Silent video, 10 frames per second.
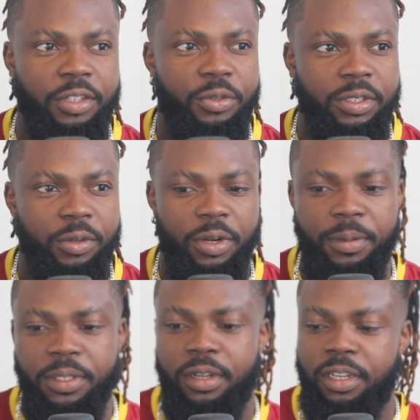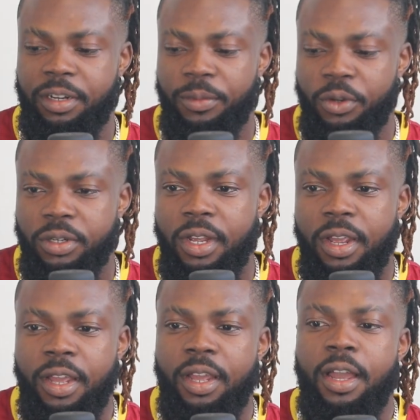hand to see what I'm talking about.
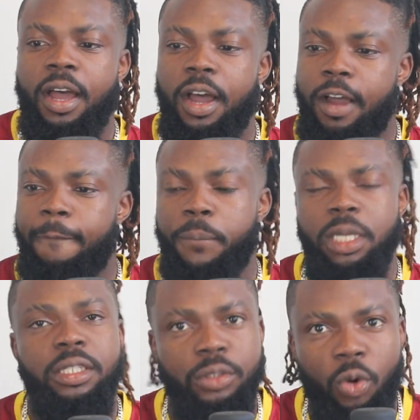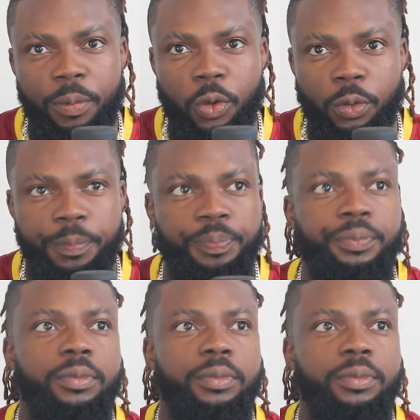Um, it's dope though.